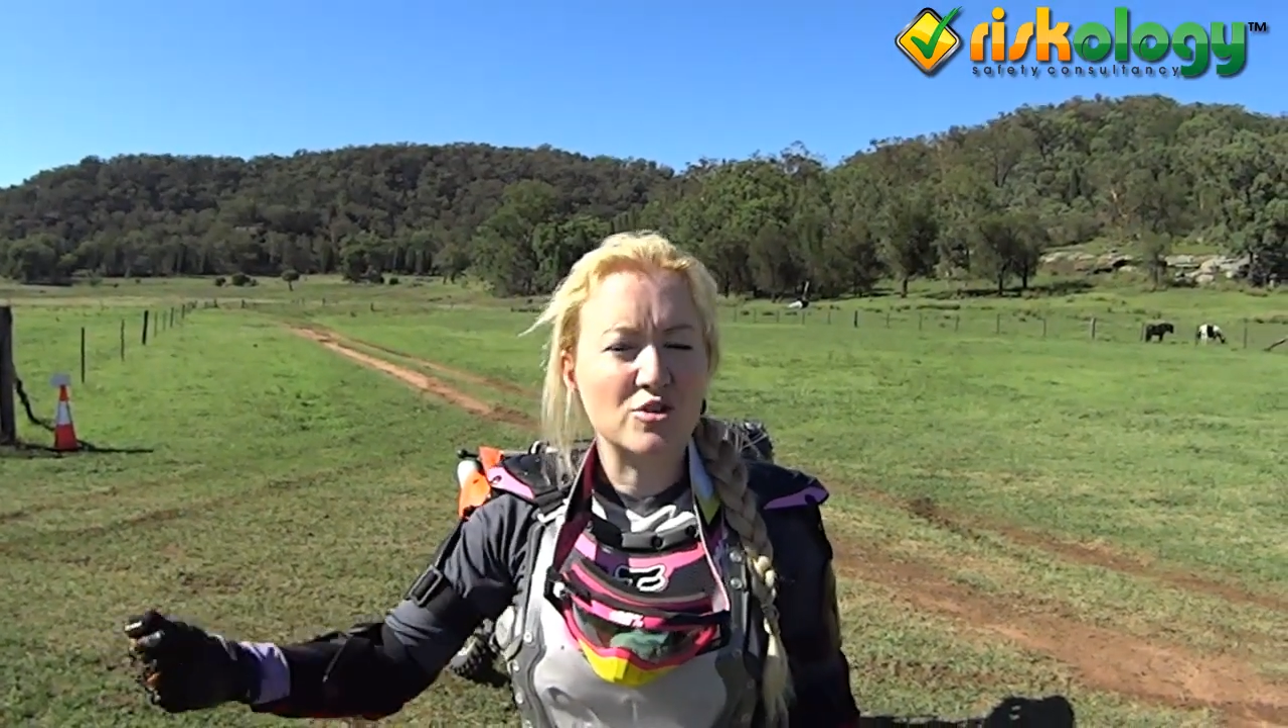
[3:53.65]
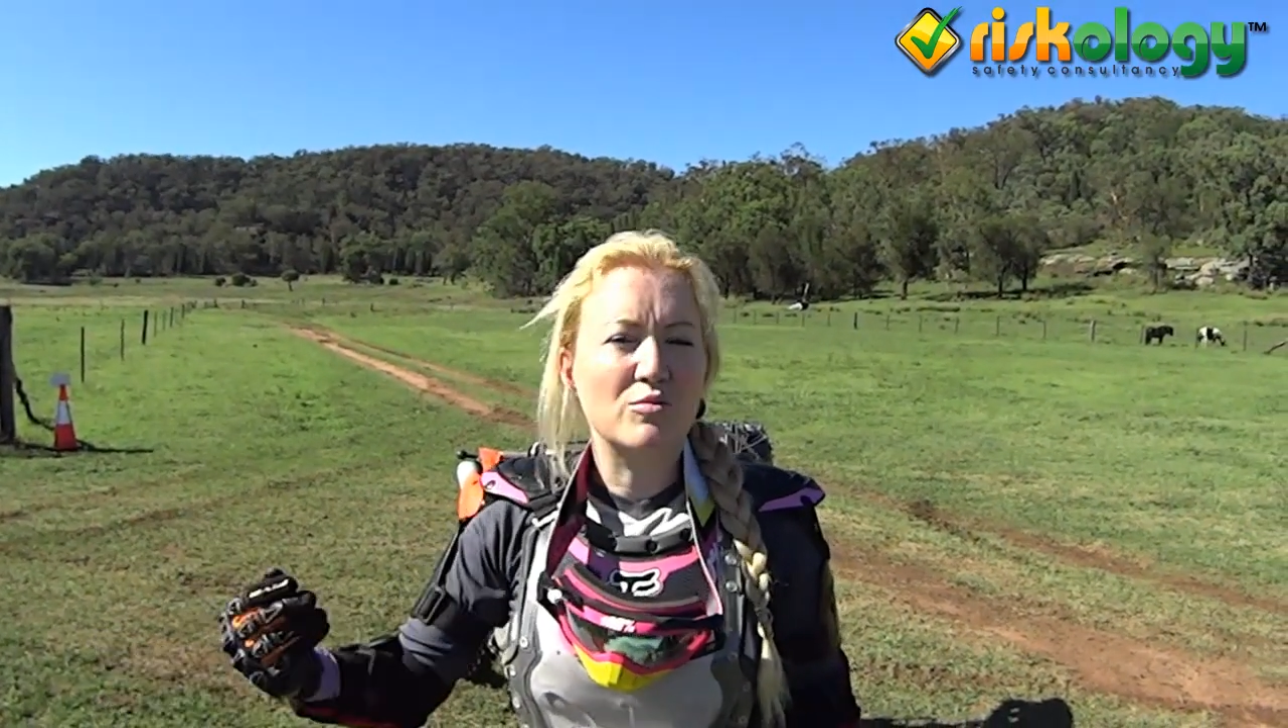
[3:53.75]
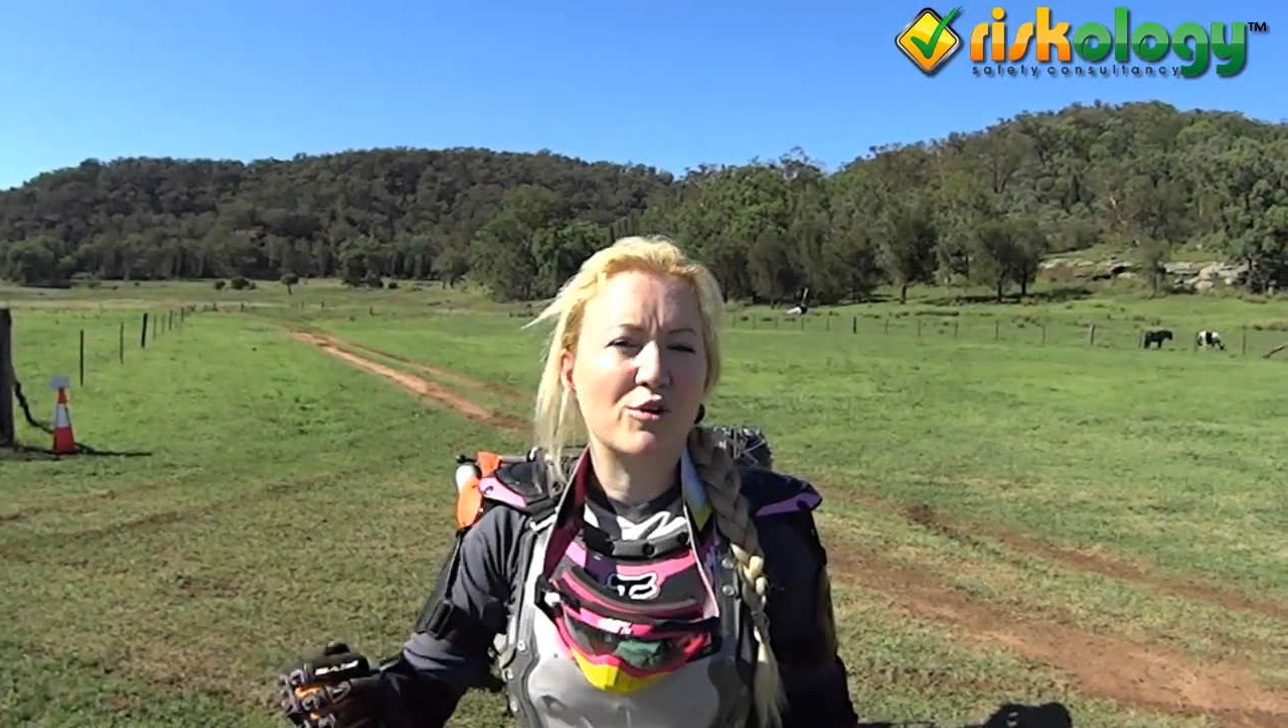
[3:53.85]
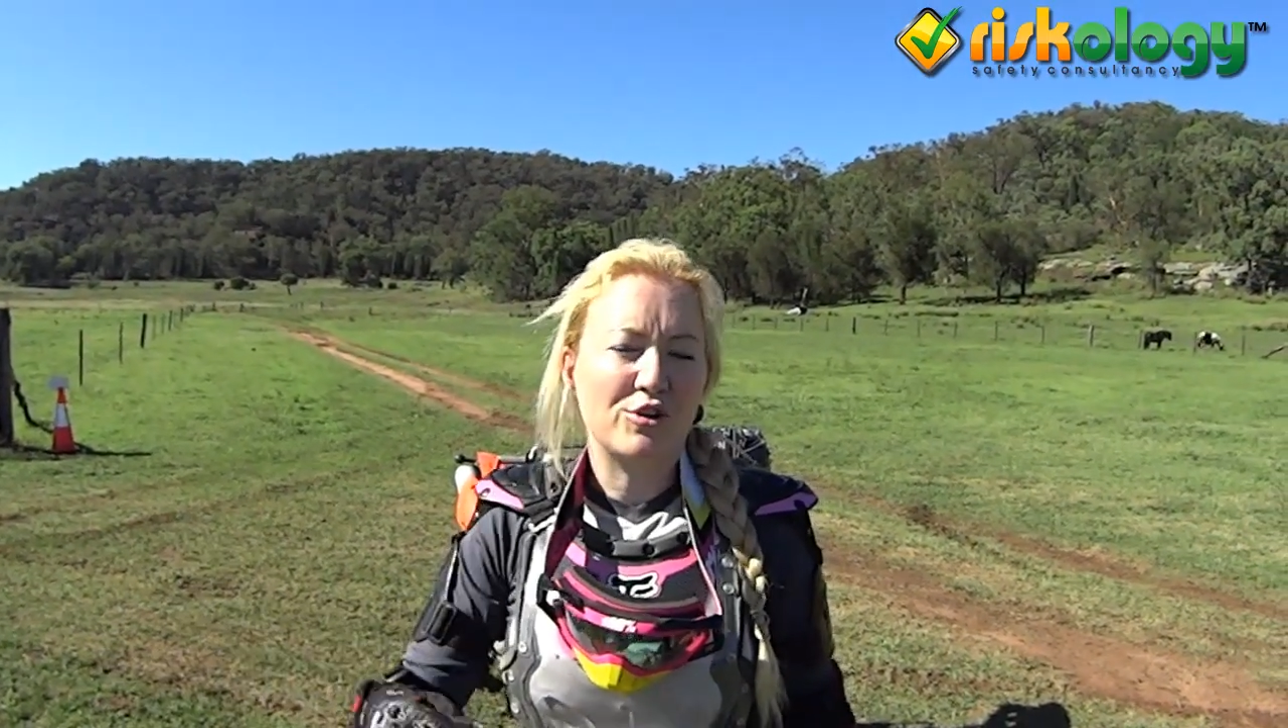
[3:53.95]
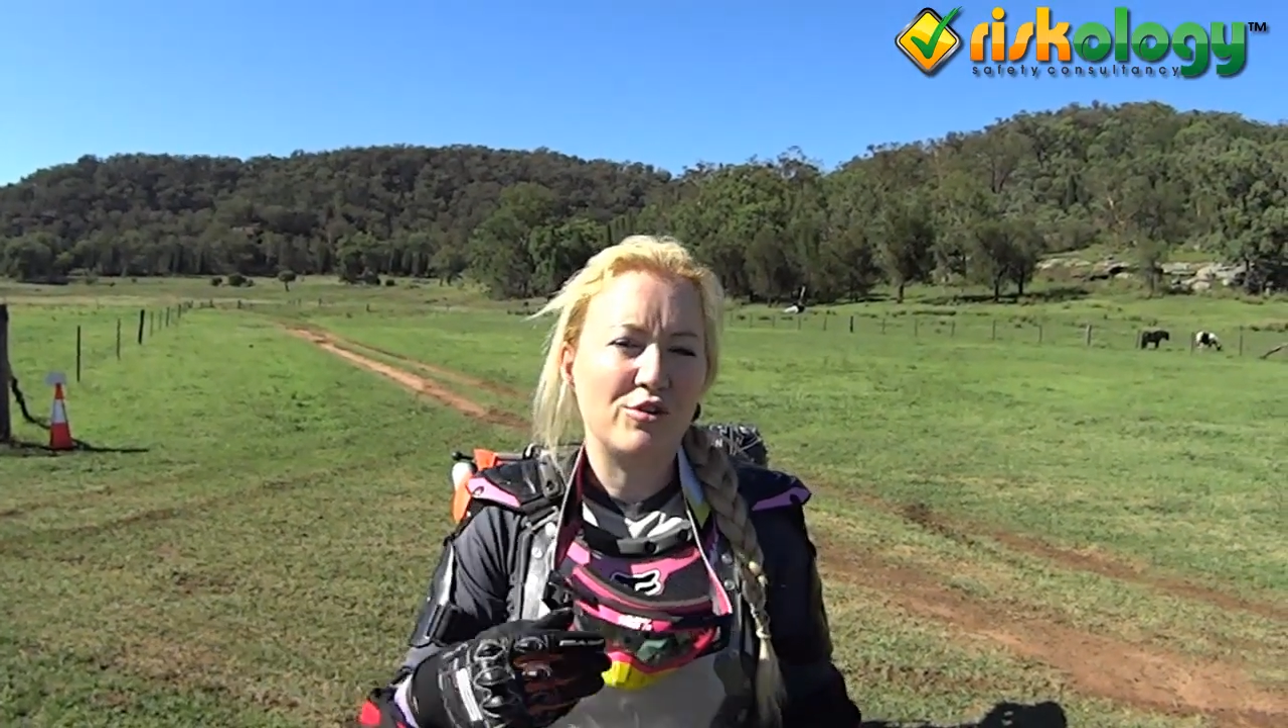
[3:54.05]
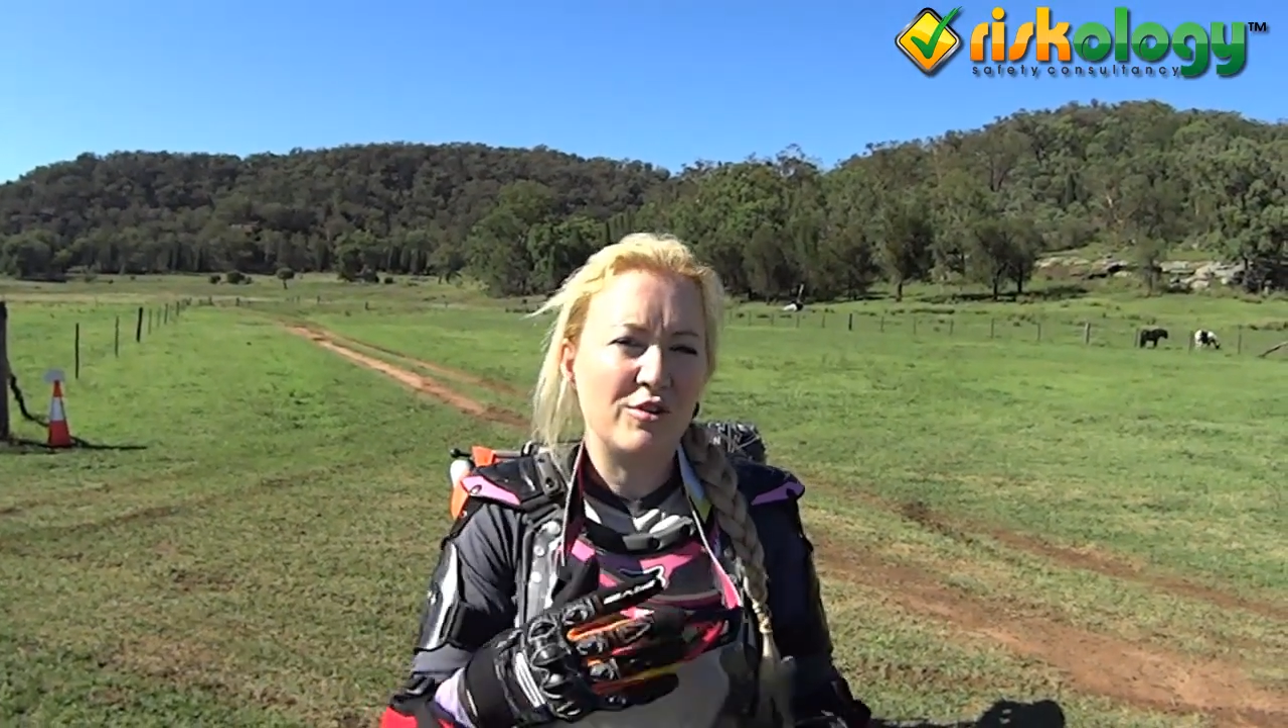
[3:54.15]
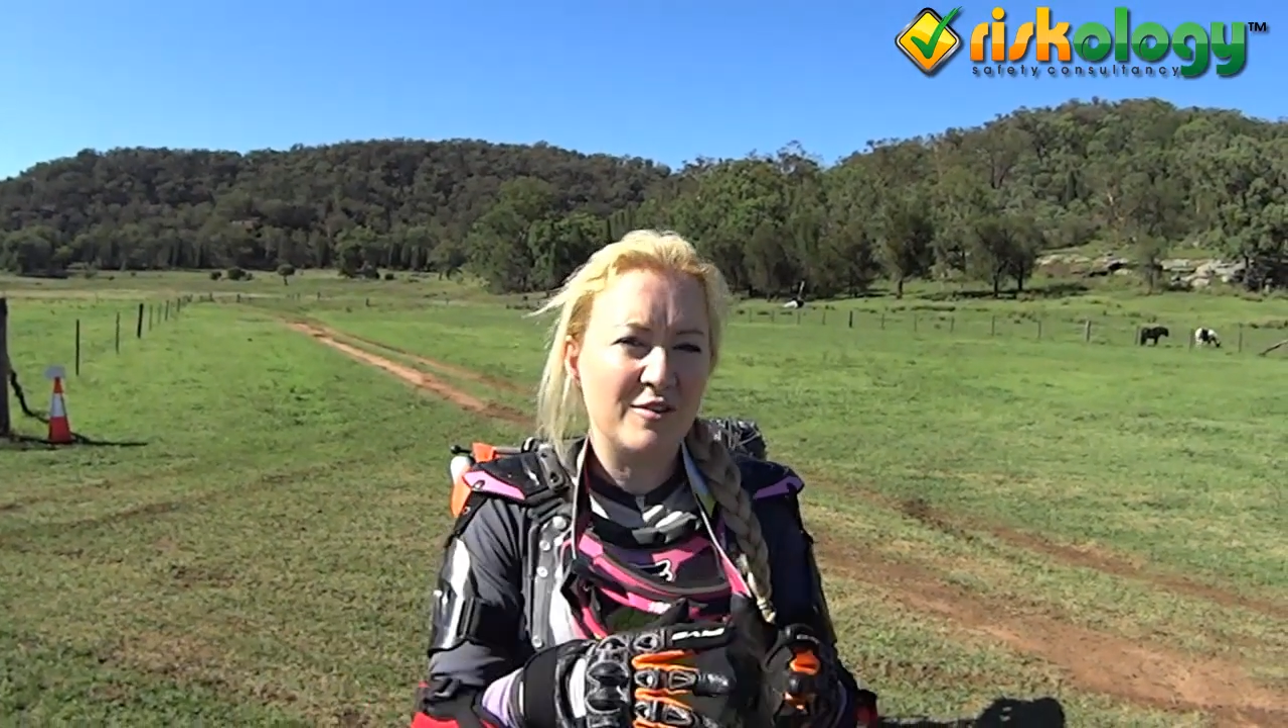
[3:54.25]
do what you